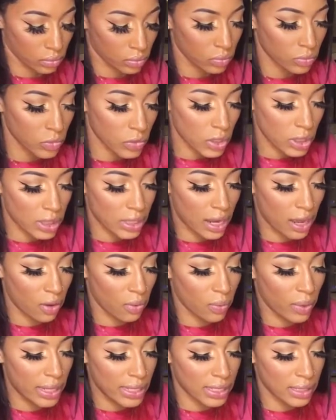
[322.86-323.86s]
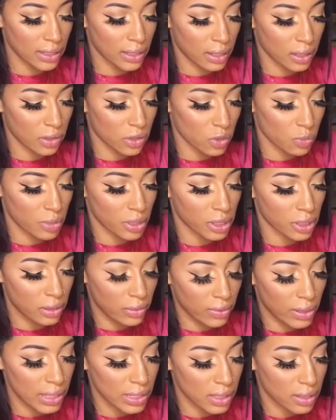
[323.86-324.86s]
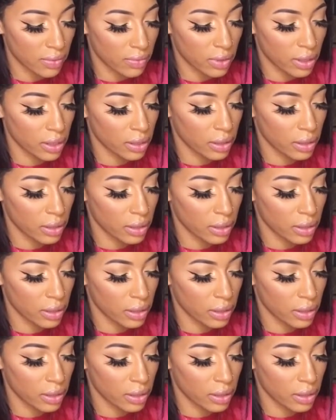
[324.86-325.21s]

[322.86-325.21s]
just not waste it. I'll just put the rest of it in